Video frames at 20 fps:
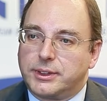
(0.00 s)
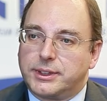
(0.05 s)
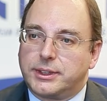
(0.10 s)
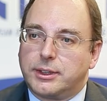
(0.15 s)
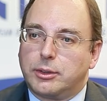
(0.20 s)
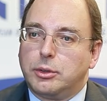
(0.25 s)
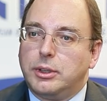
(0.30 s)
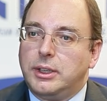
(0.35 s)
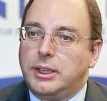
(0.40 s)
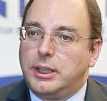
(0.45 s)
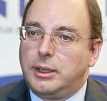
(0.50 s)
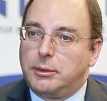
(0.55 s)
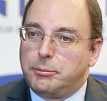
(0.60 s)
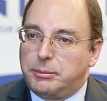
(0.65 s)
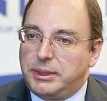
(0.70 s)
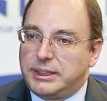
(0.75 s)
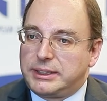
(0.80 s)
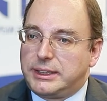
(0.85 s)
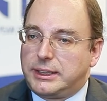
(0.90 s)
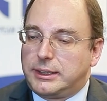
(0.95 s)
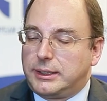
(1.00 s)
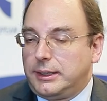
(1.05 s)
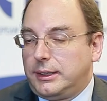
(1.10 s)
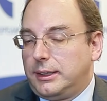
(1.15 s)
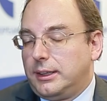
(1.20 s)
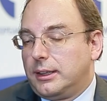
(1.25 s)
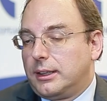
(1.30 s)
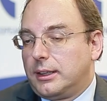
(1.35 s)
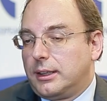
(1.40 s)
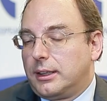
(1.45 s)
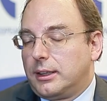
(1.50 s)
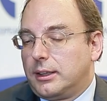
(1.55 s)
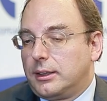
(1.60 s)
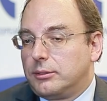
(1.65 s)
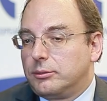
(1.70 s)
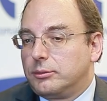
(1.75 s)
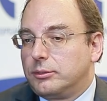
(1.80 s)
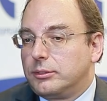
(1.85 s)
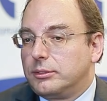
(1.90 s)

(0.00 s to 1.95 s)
So basically uh,